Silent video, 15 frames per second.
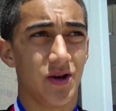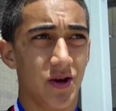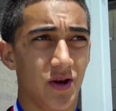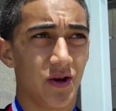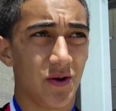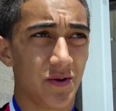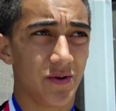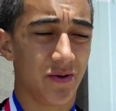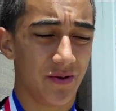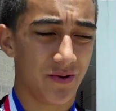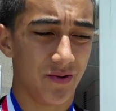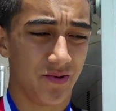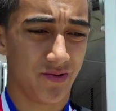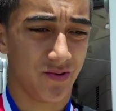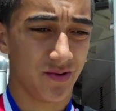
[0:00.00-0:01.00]
I mean,
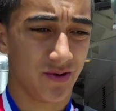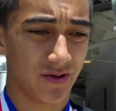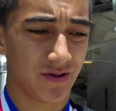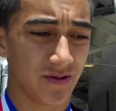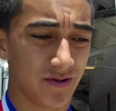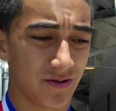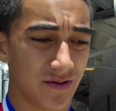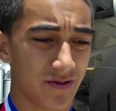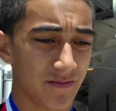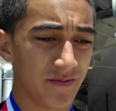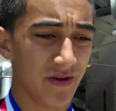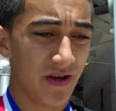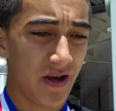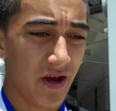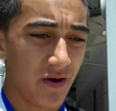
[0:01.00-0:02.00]
what do you say to those
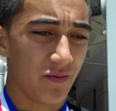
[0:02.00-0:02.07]
people?